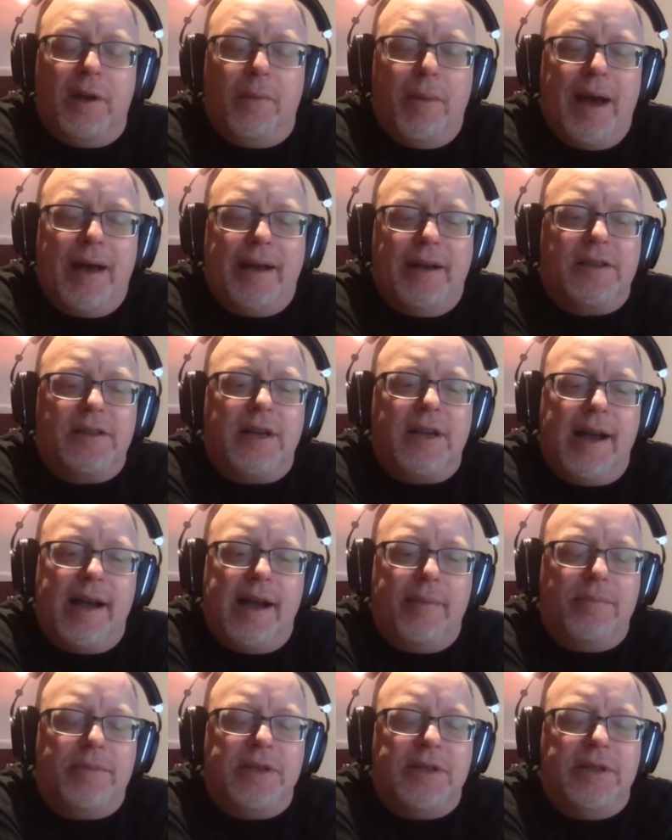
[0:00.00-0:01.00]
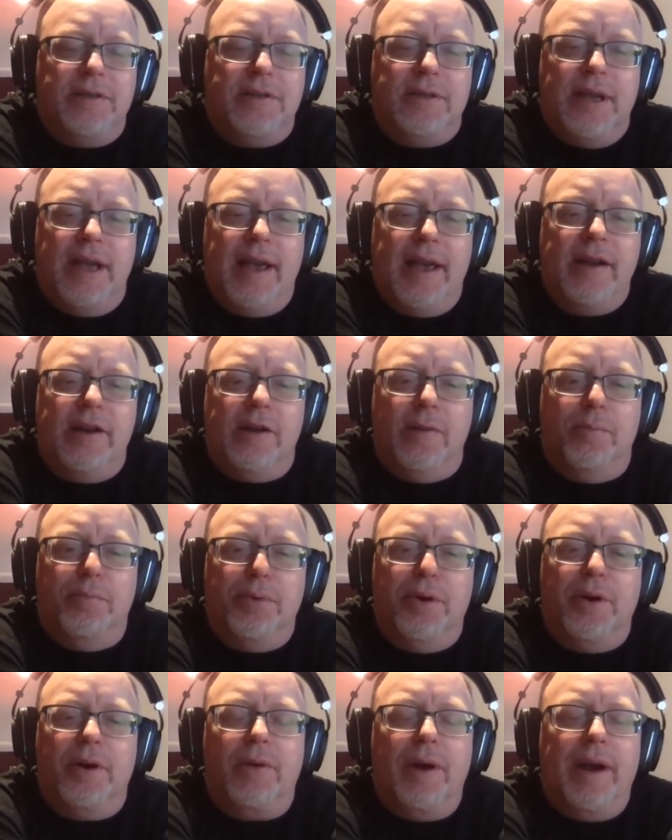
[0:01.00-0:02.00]
amount of time to edit a
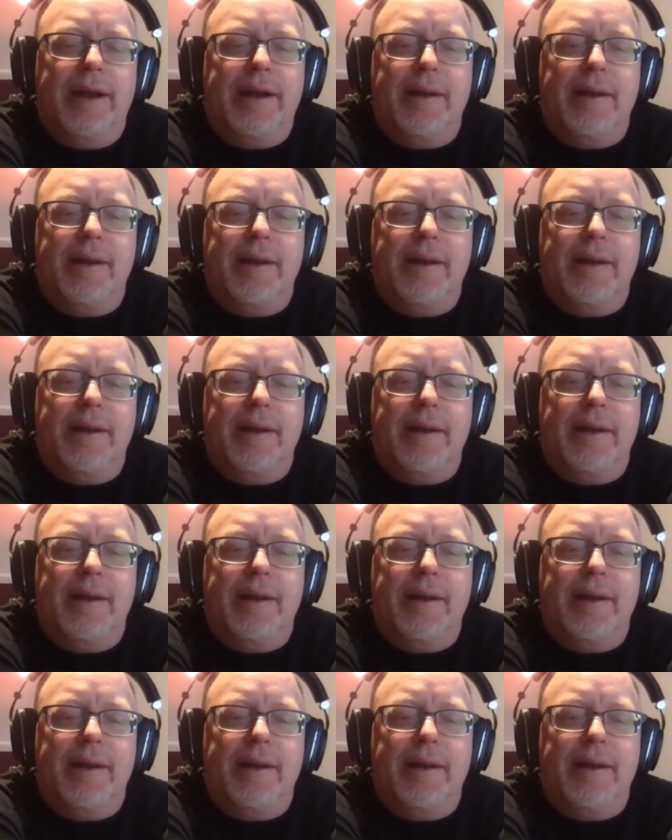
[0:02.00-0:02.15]
book, right?